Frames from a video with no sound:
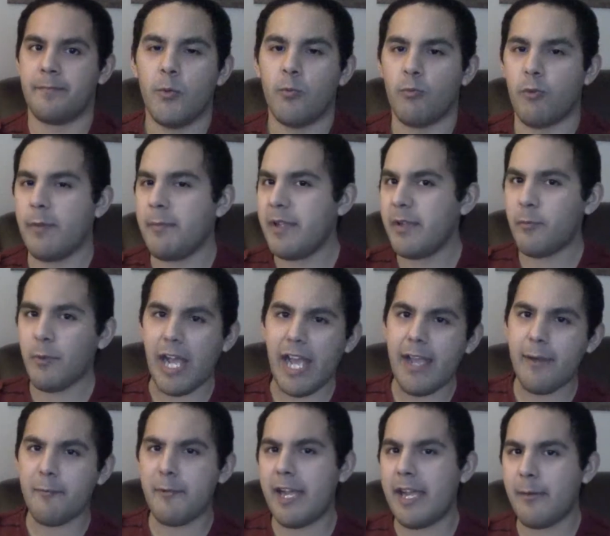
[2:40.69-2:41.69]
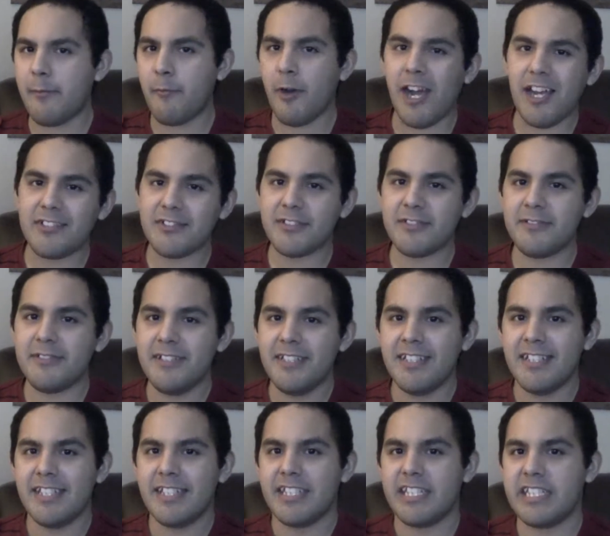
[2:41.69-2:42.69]
With me, wham, wazzle.
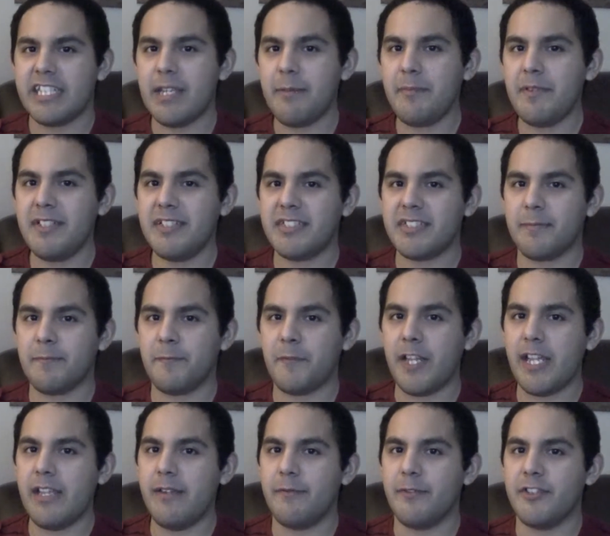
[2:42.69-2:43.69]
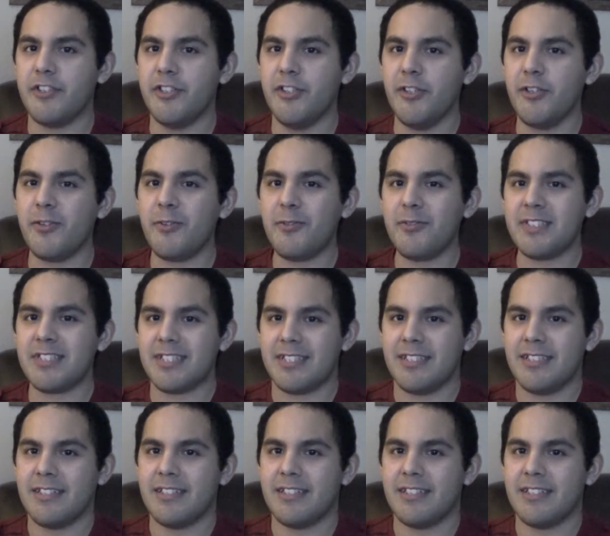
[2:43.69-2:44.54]
Give me some flavor, dudes.